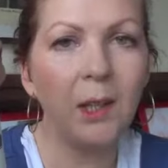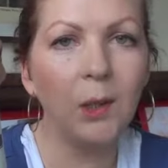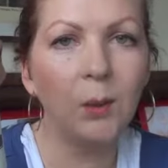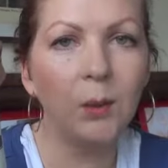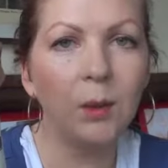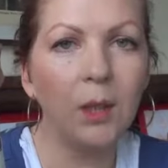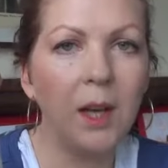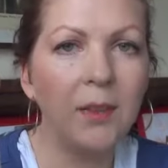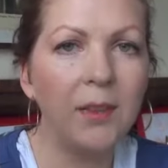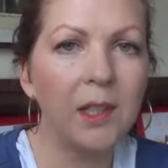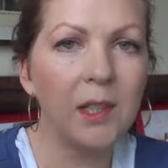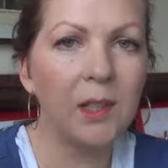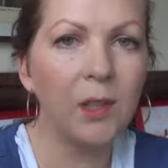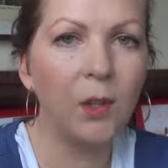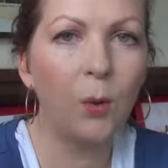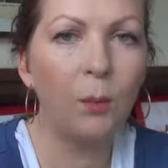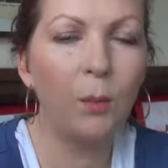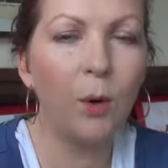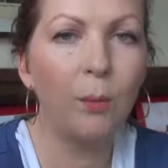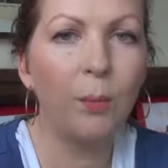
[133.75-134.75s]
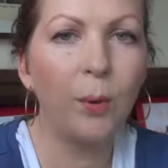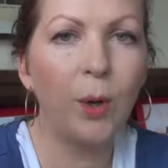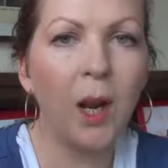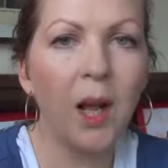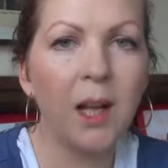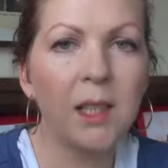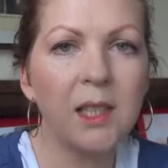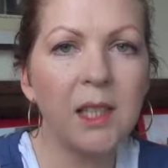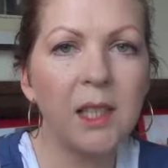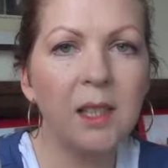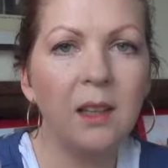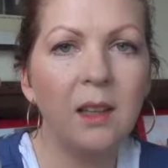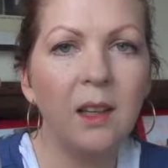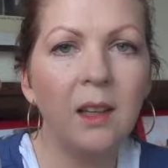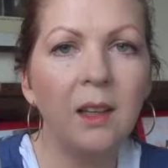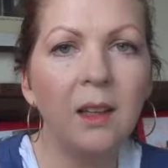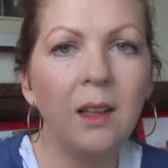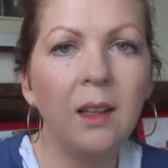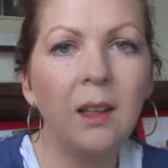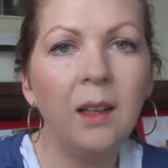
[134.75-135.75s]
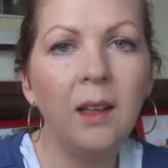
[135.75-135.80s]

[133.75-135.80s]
it look like there's a lot more product in their